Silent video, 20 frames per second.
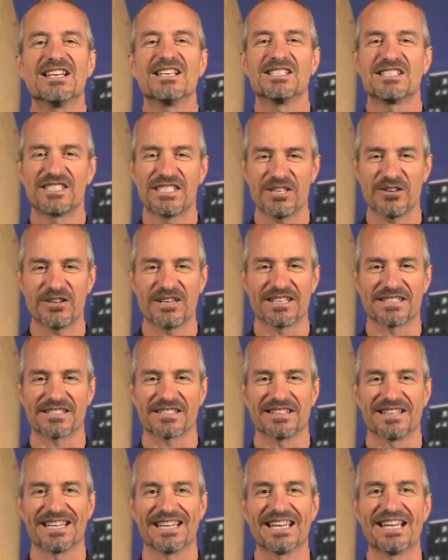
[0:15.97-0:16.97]

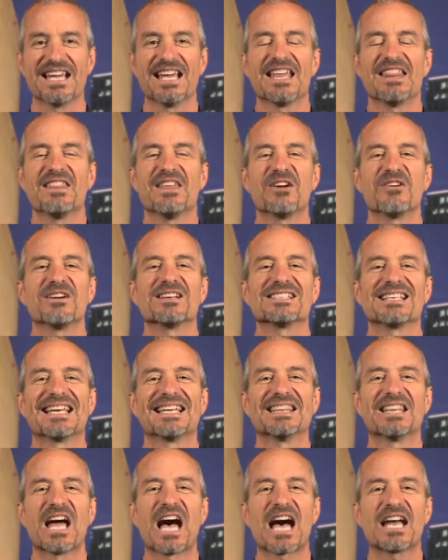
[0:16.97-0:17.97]
Seriously, there is a
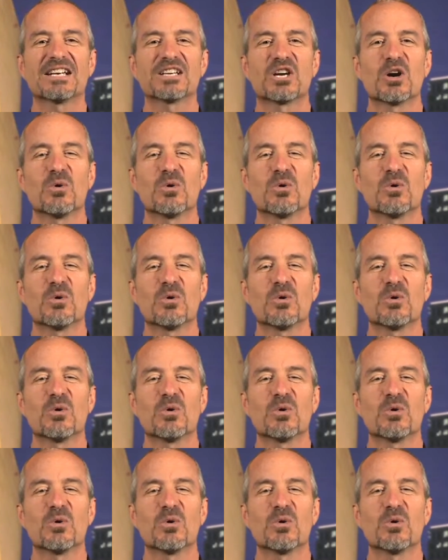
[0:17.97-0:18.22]
lot